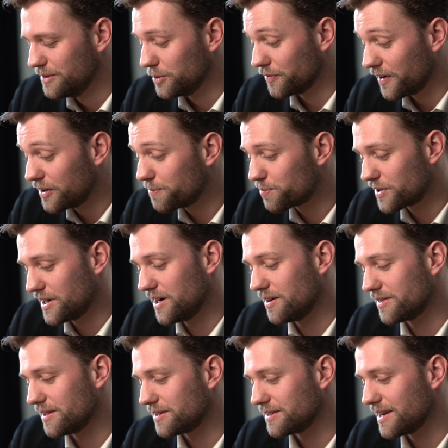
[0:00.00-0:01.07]
We're very
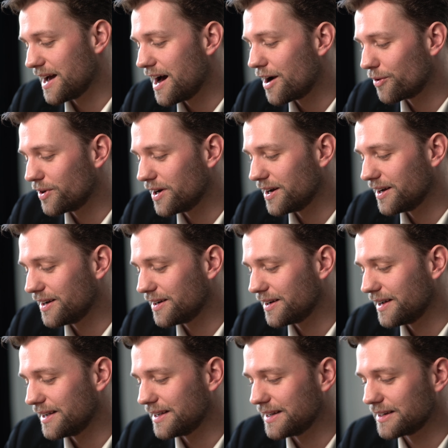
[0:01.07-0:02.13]
proud that
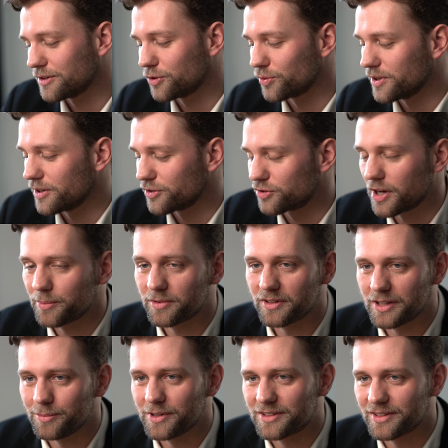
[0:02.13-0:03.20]
Nara and Gorilla Traps
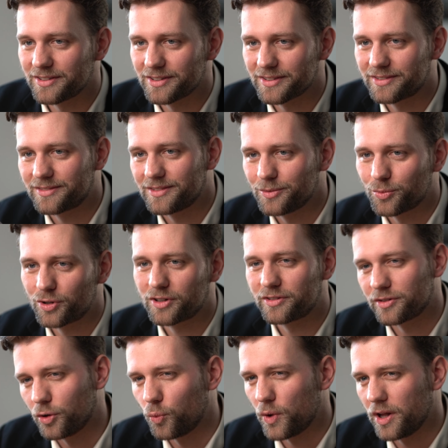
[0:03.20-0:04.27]
and eMitter just work
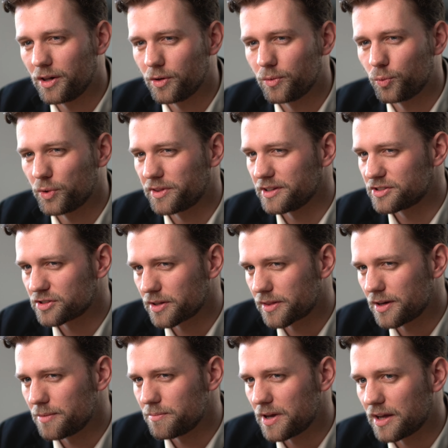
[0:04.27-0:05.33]
so well with each
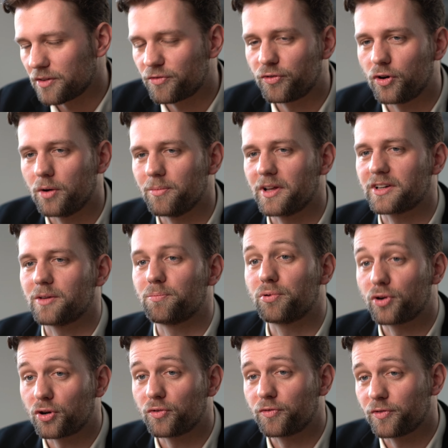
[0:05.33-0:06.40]
other and form like a
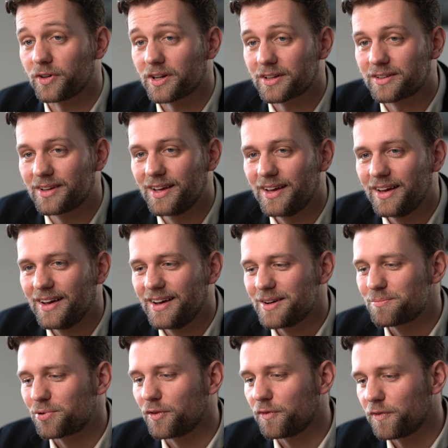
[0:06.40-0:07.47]
perfect
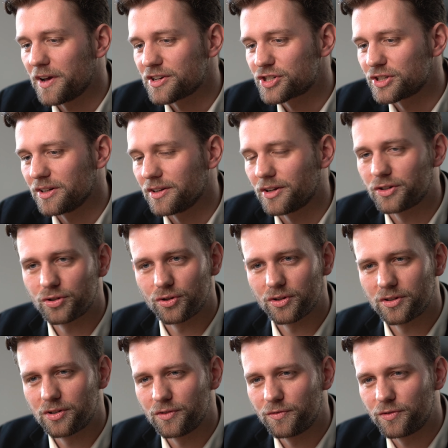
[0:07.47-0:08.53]
professional
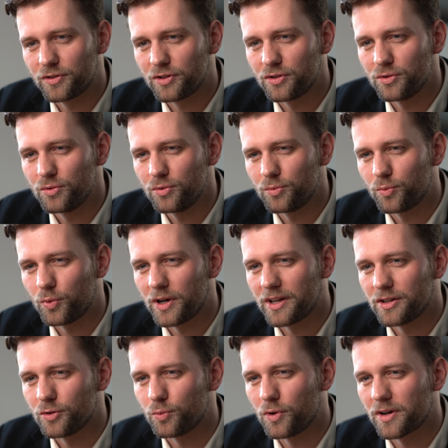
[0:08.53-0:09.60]
alternative for you
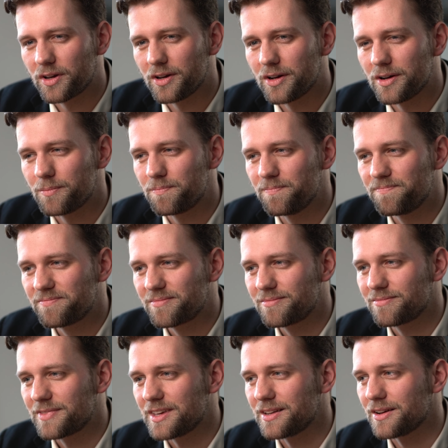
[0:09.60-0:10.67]
when you want to,
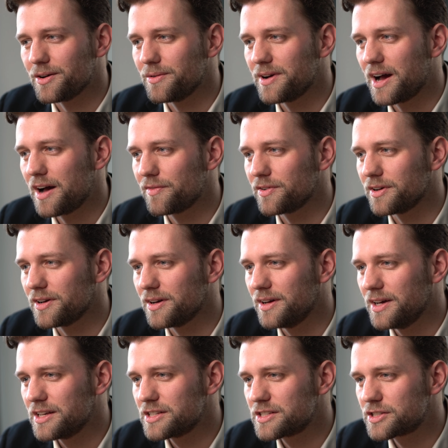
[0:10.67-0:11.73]
have
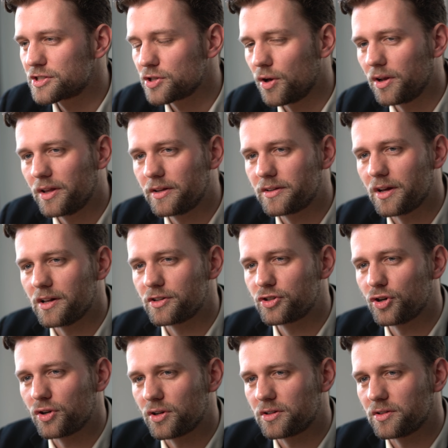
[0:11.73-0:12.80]
a solid
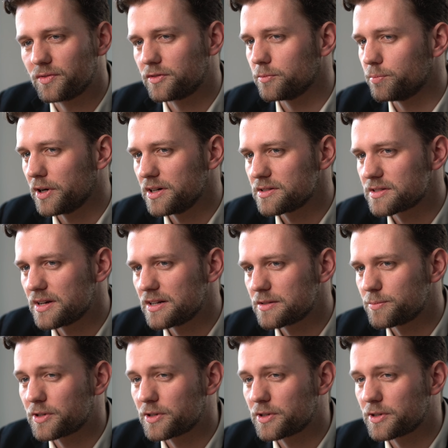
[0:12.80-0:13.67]
alternative to biocides,